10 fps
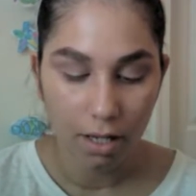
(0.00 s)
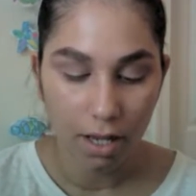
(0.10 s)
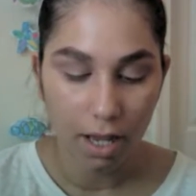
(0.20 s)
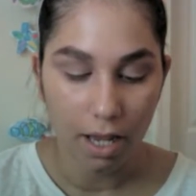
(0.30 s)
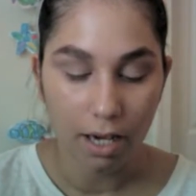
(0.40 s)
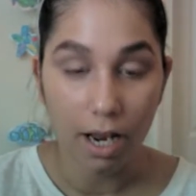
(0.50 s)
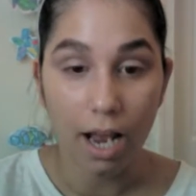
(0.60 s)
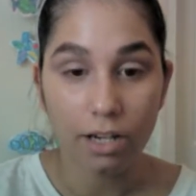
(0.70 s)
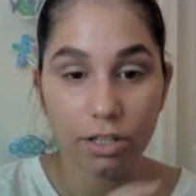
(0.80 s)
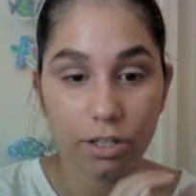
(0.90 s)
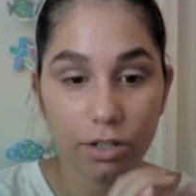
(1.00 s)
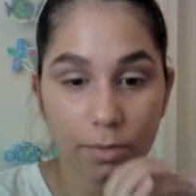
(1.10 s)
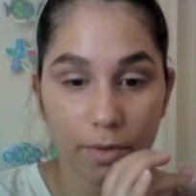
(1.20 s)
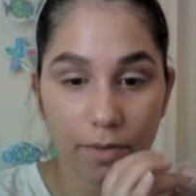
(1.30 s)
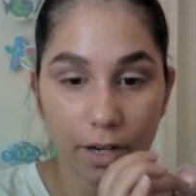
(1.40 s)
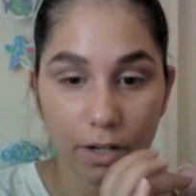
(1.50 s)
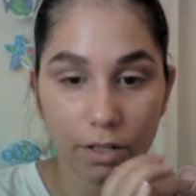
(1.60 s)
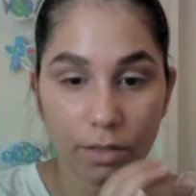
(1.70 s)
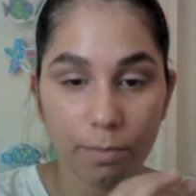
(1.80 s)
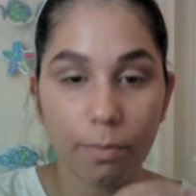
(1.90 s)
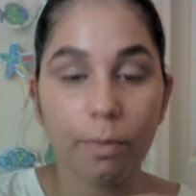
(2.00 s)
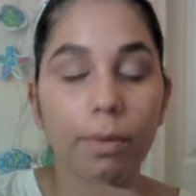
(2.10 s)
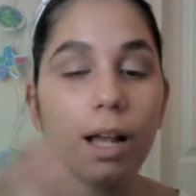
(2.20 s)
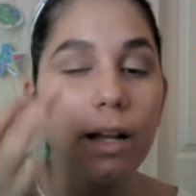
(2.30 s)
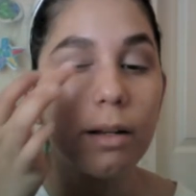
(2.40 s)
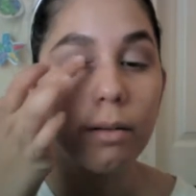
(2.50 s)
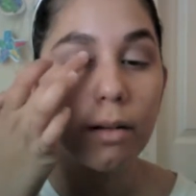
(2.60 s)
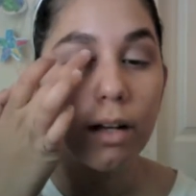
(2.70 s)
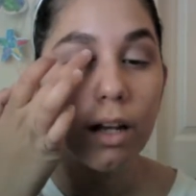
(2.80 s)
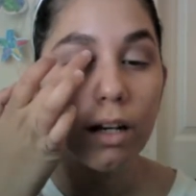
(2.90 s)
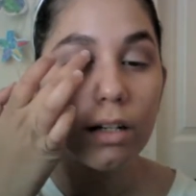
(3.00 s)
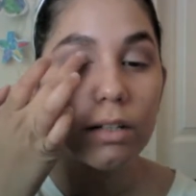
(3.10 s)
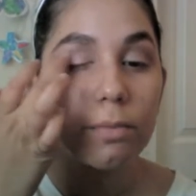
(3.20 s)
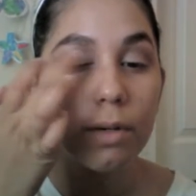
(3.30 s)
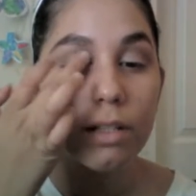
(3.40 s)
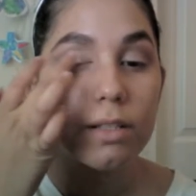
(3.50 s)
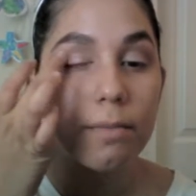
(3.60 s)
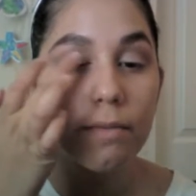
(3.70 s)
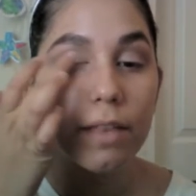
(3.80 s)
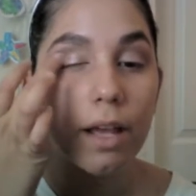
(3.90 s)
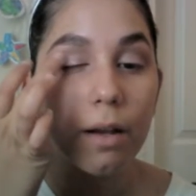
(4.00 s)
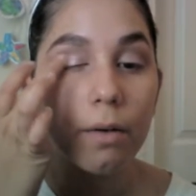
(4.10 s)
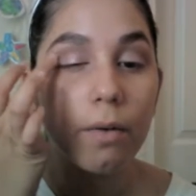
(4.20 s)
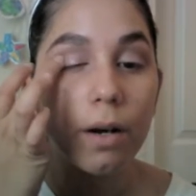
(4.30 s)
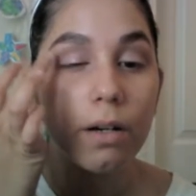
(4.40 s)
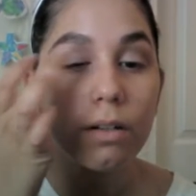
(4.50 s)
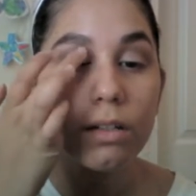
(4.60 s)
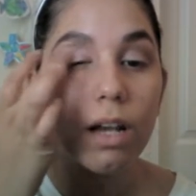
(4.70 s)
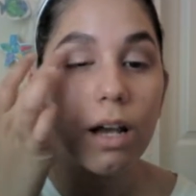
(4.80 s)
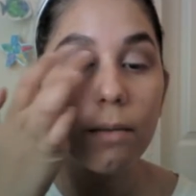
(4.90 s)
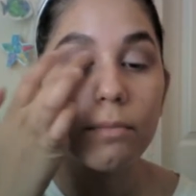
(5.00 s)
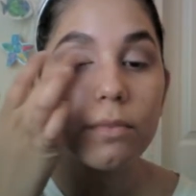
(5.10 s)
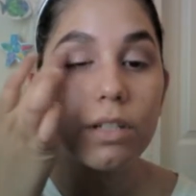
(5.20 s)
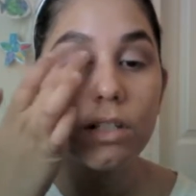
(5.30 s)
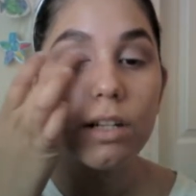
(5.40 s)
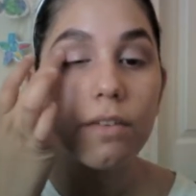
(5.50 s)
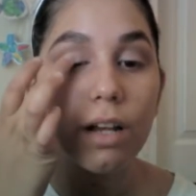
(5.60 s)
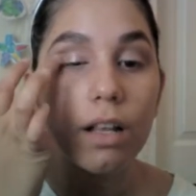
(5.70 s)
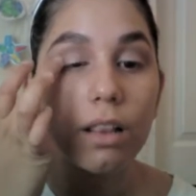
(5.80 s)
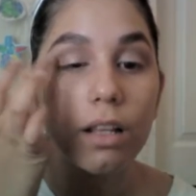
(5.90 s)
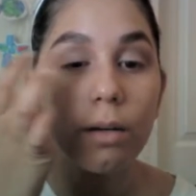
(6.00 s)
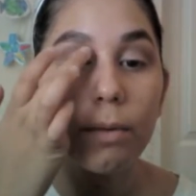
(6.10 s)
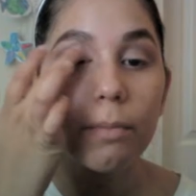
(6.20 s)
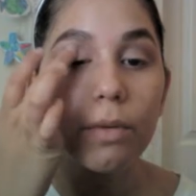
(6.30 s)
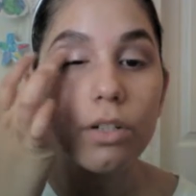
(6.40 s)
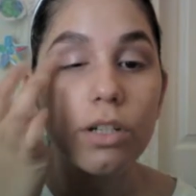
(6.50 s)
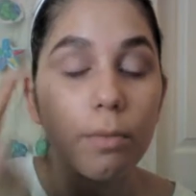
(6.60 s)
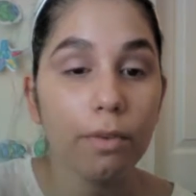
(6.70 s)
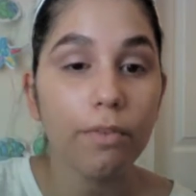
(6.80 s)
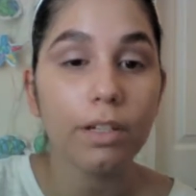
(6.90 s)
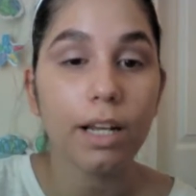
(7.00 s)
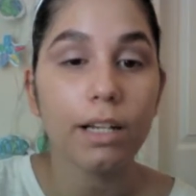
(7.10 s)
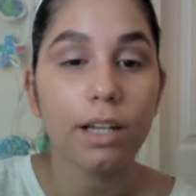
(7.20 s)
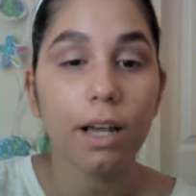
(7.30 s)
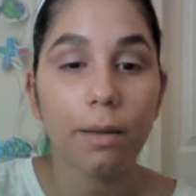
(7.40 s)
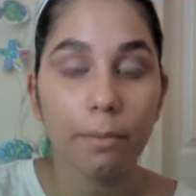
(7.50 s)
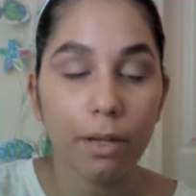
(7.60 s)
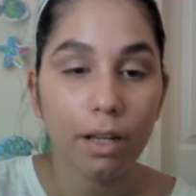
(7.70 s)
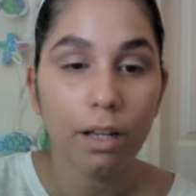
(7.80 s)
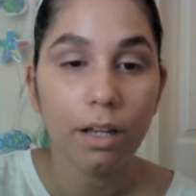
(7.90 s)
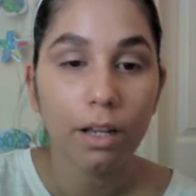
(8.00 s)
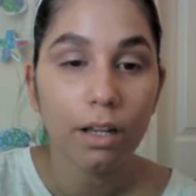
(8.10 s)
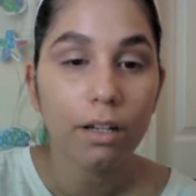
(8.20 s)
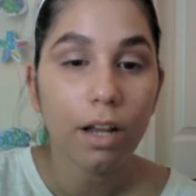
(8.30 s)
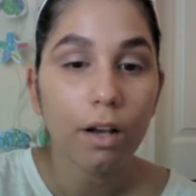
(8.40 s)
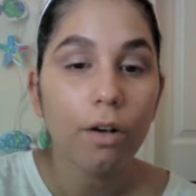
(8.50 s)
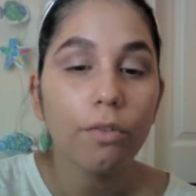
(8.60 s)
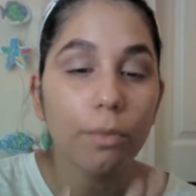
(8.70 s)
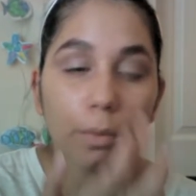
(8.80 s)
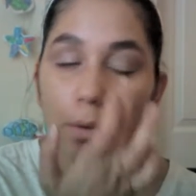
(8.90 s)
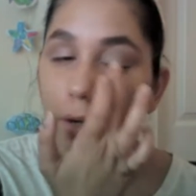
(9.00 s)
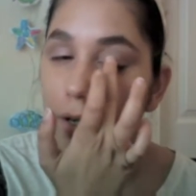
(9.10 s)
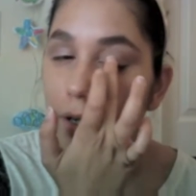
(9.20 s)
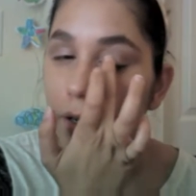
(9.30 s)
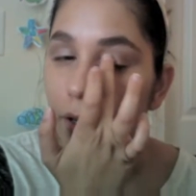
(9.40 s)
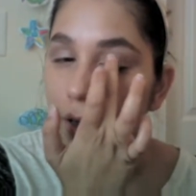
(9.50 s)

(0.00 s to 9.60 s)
And I just use my finger to apply it and I just put some of that right on top just to give it a little bit more shimmer for daytime not overboard